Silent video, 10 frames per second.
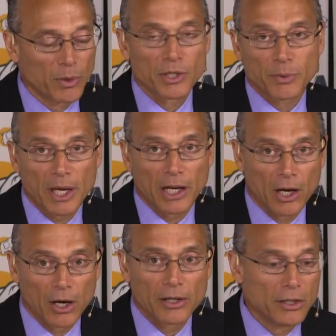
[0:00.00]
One is we got to
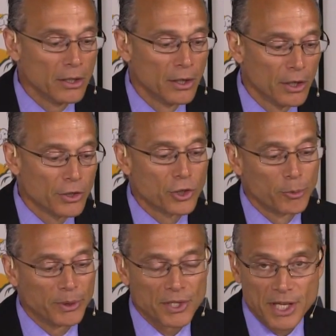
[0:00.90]
harden
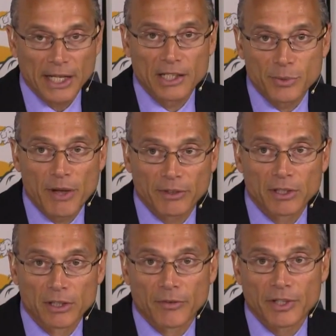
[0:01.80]
Hadoop, and the second is we have to
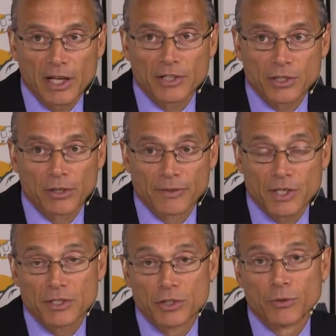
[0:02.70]
deliver data
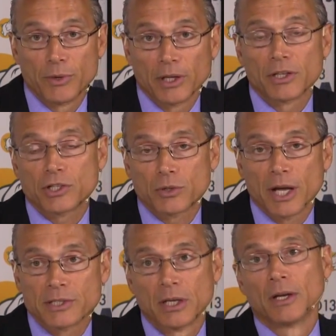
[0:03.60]
services, and you really
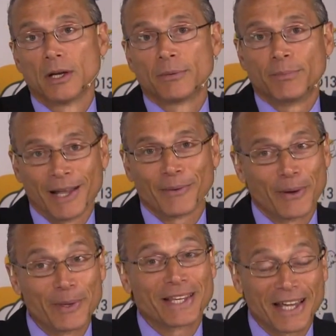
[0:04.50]
stressed, by the
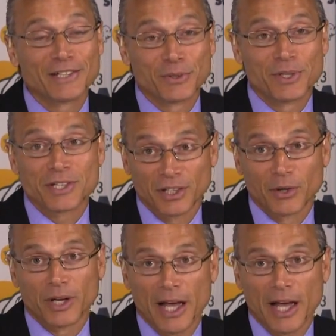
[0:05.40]
way, we can't do this alone.